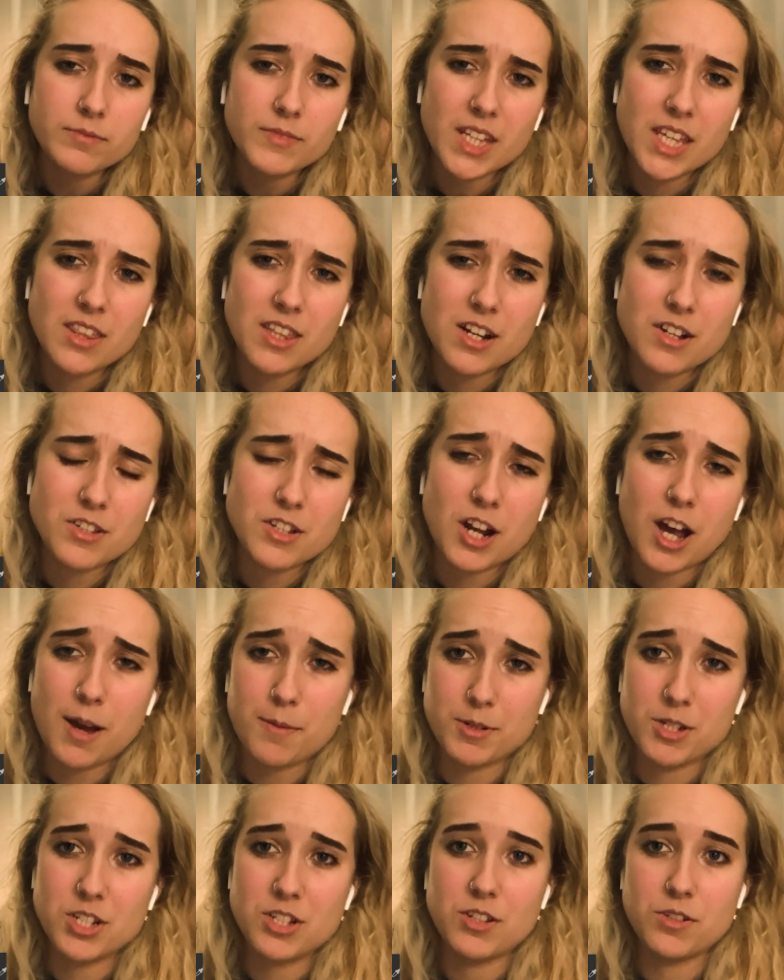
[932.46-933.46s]
There's an
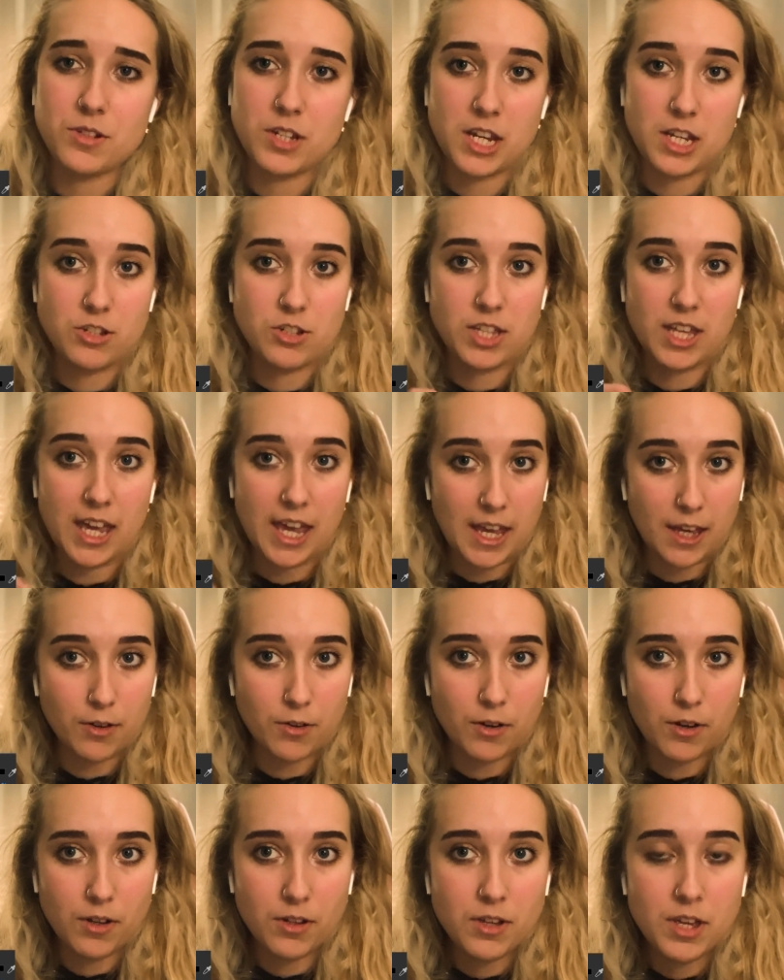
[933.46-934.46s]
option to change the
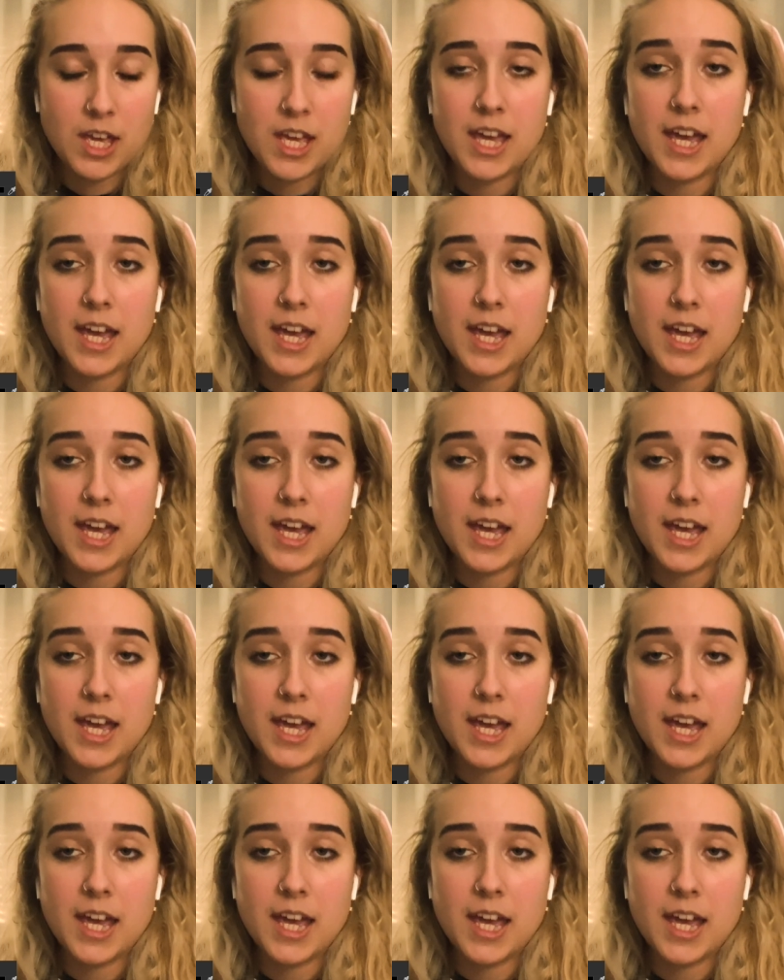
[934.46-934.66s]
angle